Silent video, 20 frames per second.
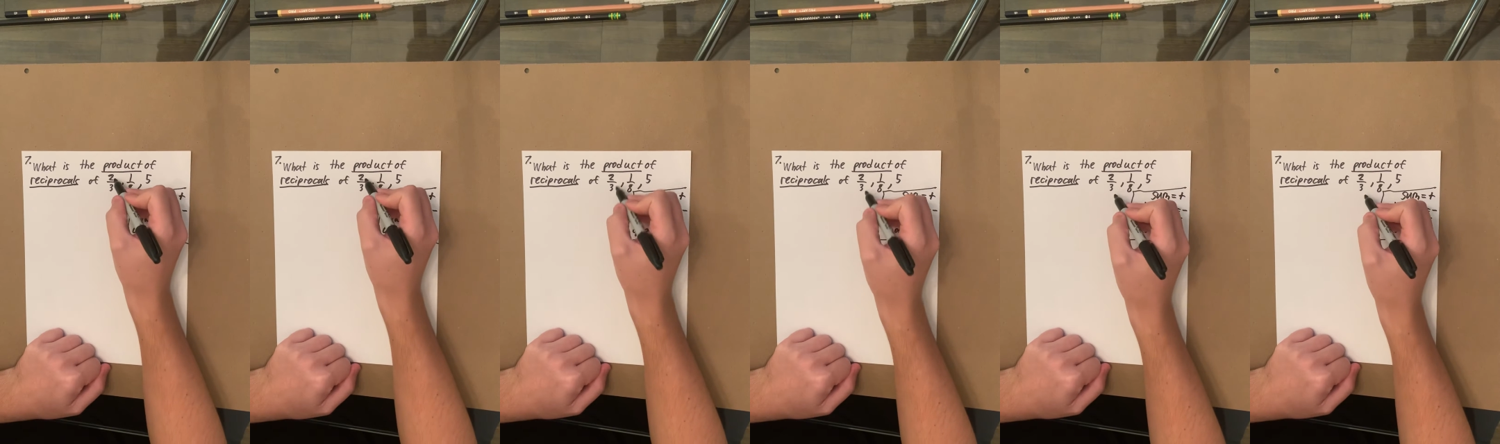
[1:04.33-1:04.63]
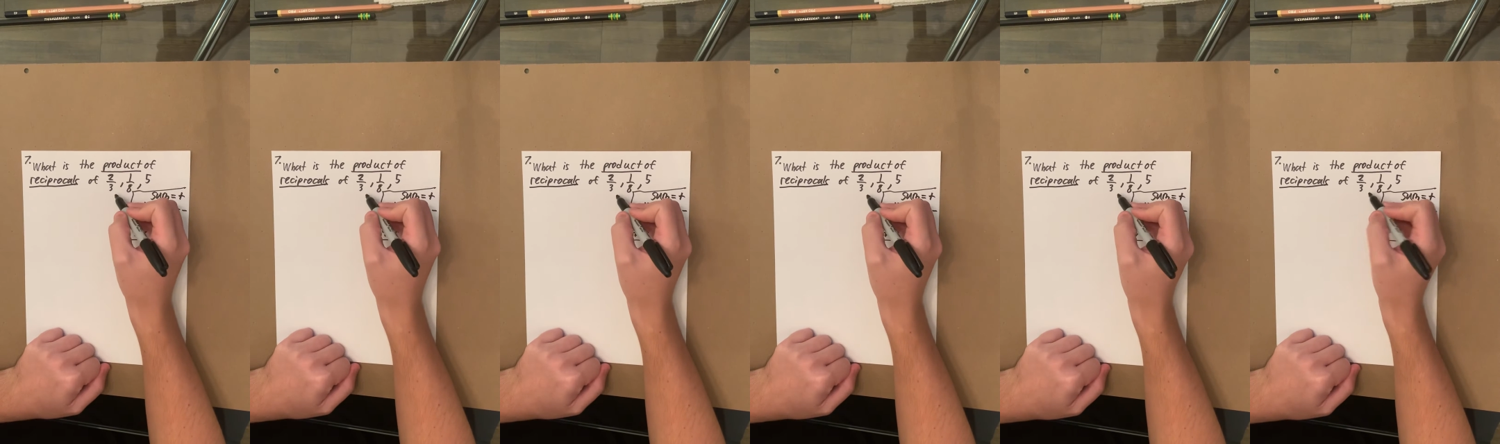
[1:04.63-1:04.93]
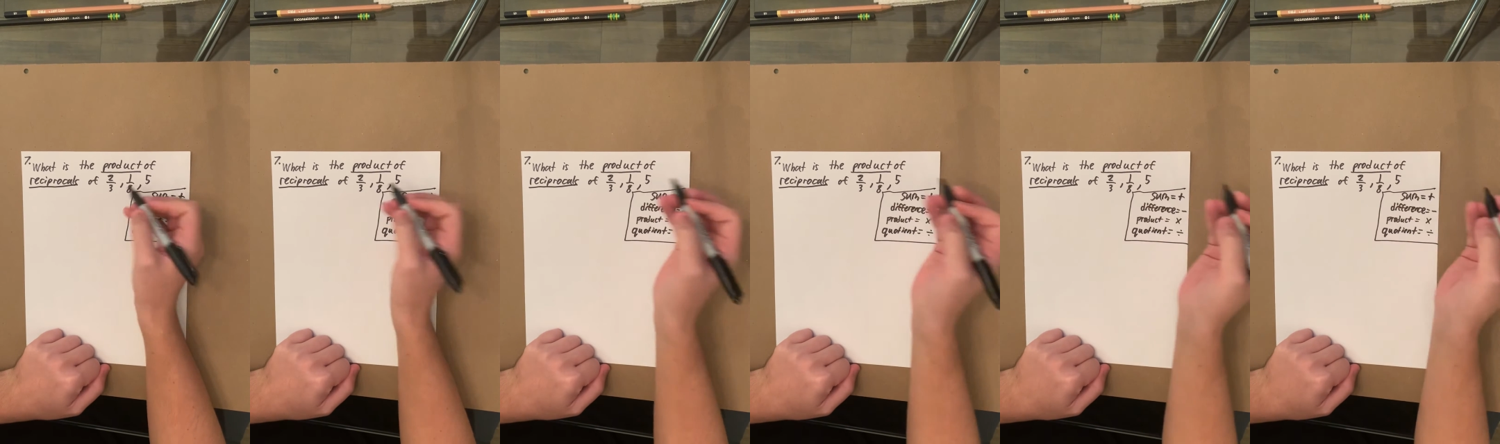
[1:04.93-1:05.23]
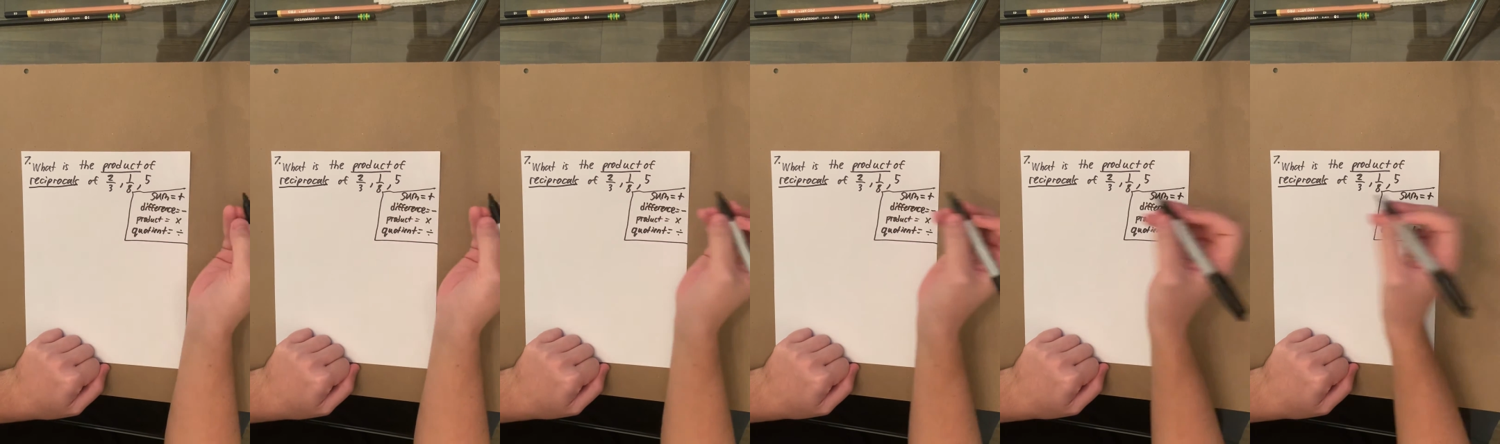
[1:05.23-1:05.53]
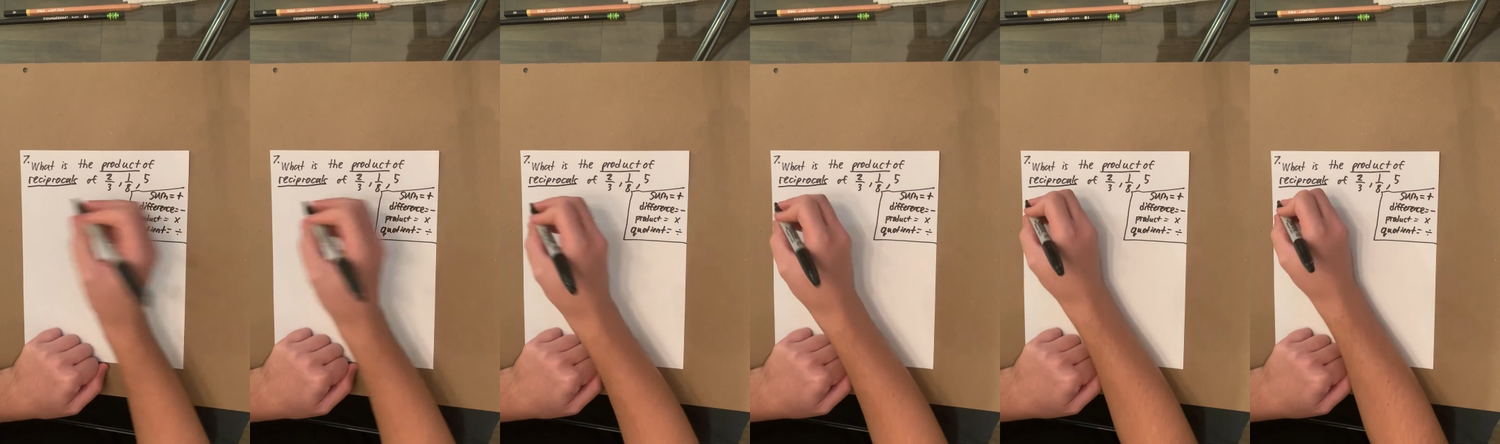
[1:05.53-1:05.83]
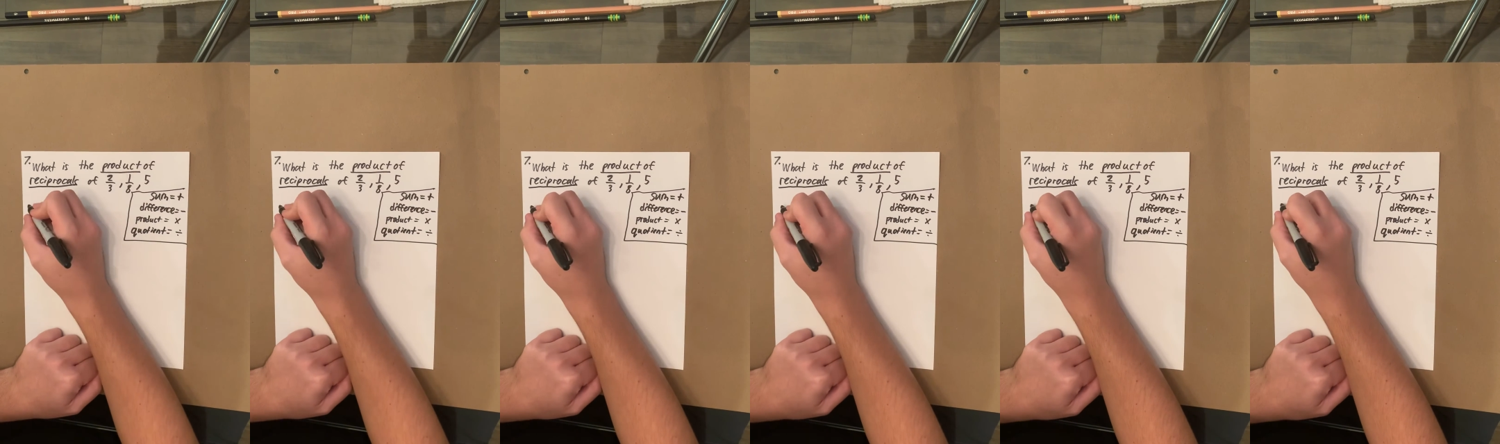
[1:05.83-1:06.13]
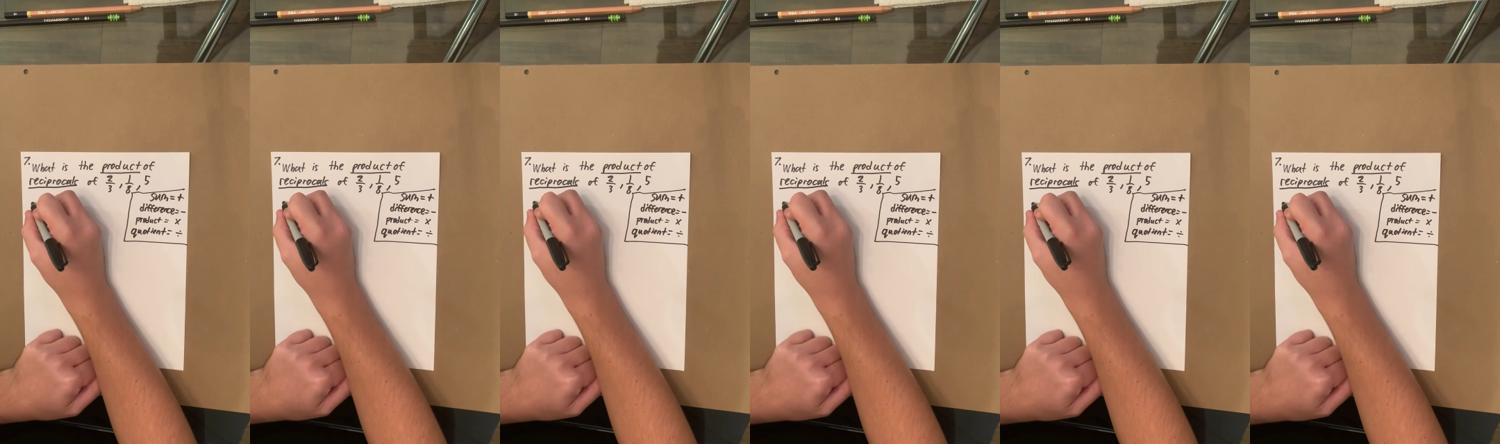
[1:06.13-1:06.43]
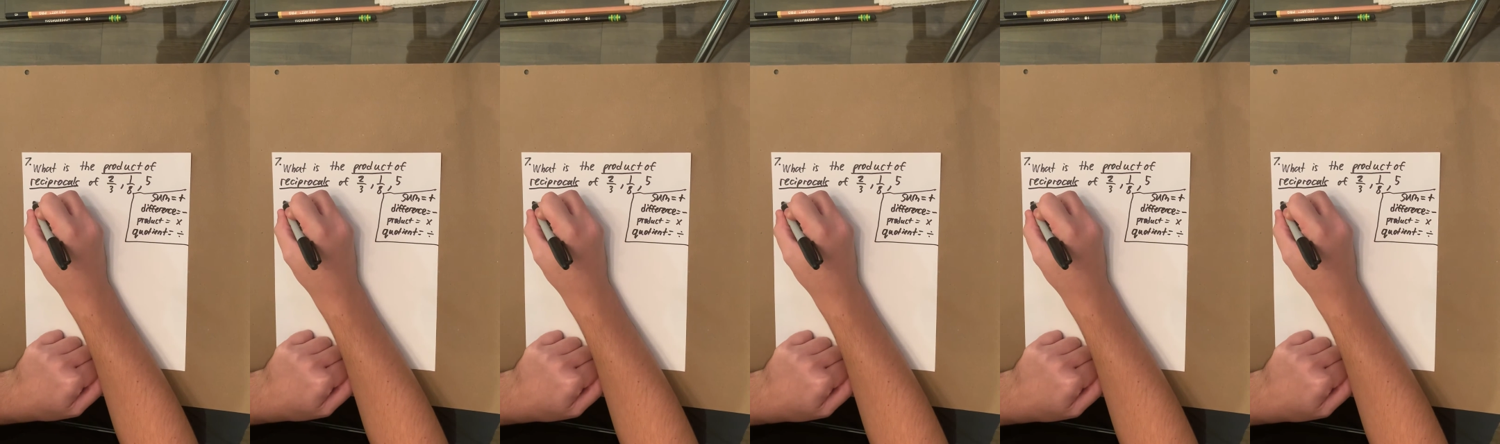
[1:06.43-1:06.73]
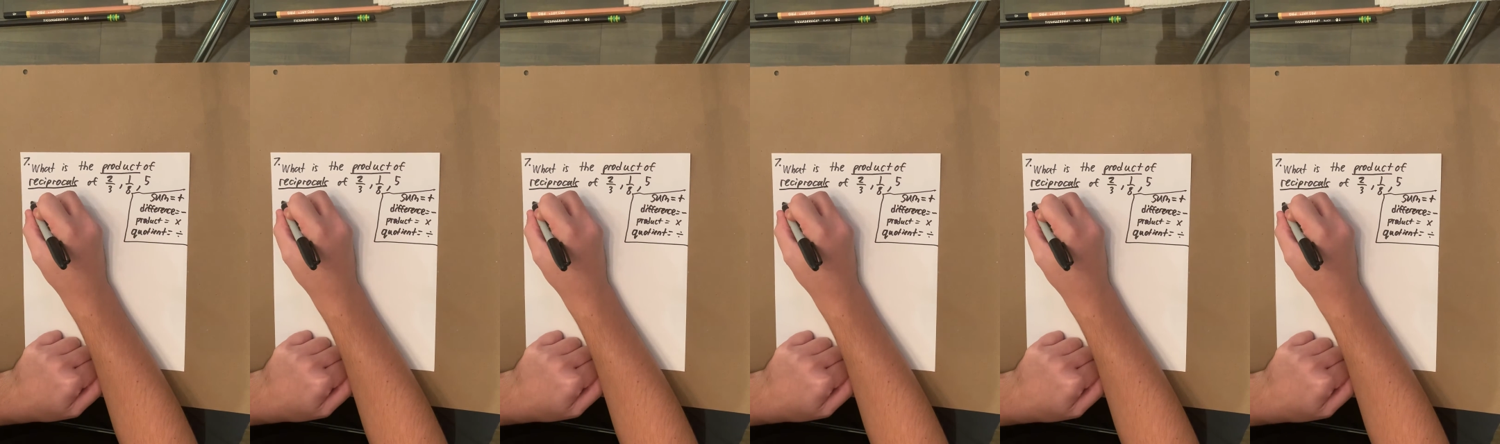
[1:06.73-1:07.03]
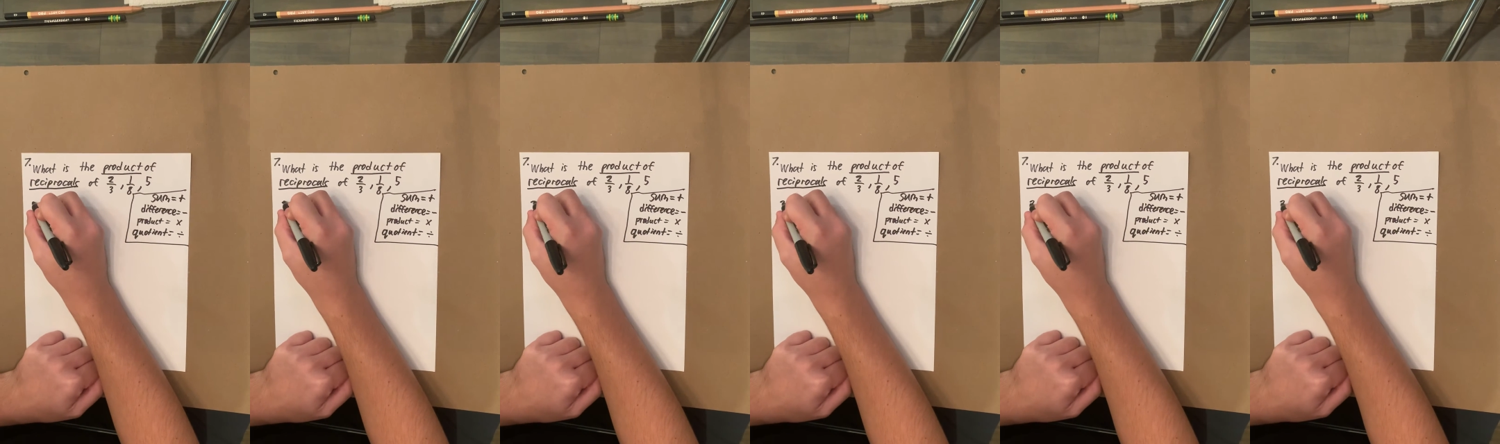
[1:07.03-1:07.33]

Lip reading: [unreadable: no face in view]